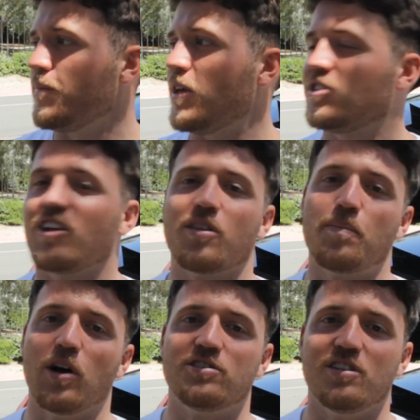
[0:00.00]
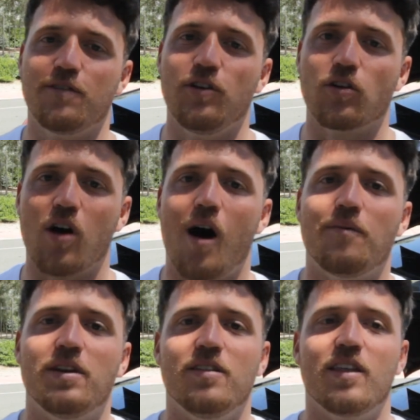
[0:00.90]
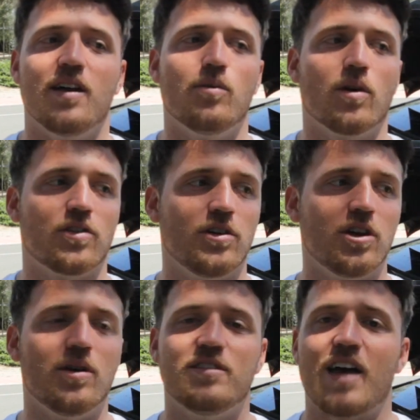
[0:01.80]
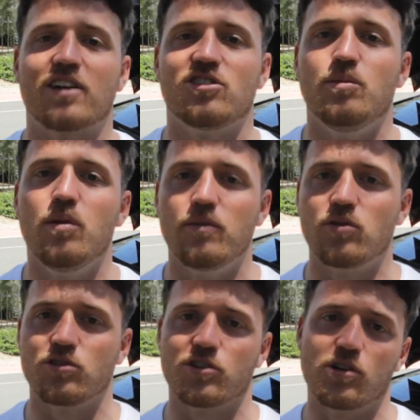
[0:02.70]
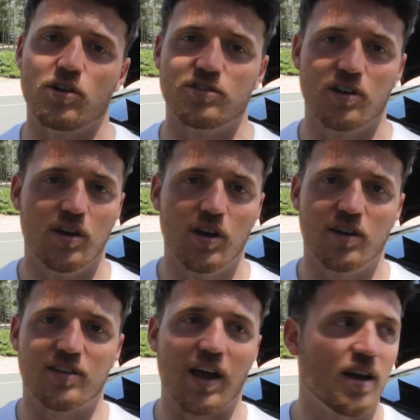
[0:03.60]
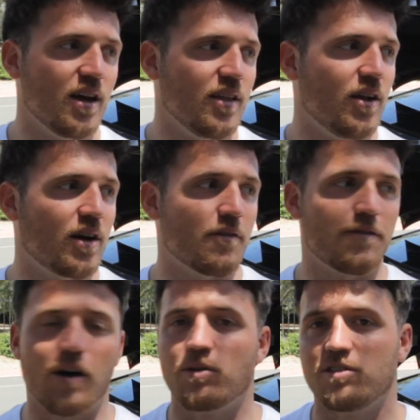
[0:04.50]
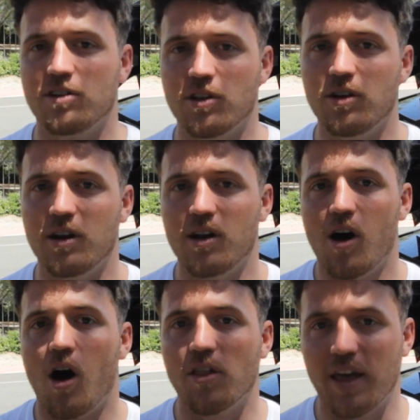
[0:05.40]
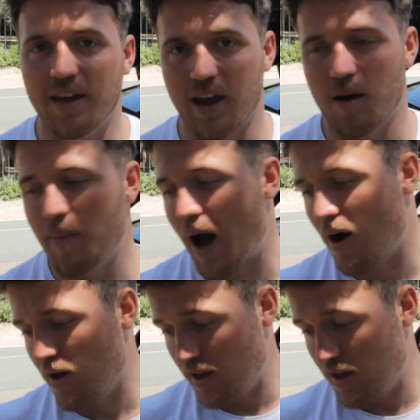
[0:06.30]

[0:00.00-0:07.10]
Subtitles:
they just get the person to feel confident that what they're doing is actually going to move them towards their goals. It's like, they don't give a fuck what's included. All they care about